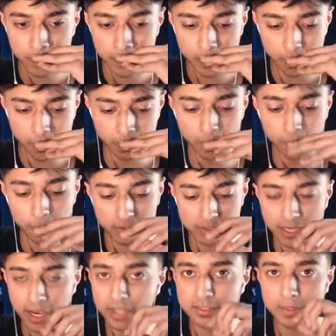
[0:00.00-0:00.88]
Oh no, is
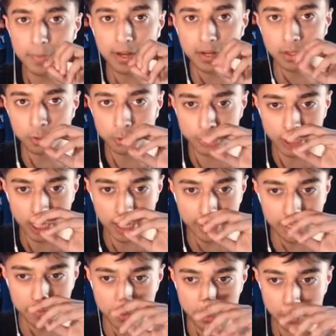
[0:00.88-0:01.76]
Hex about to go
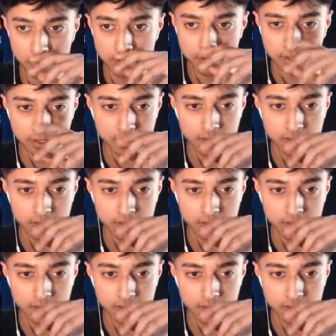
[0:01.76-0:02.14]
Shaggy mode?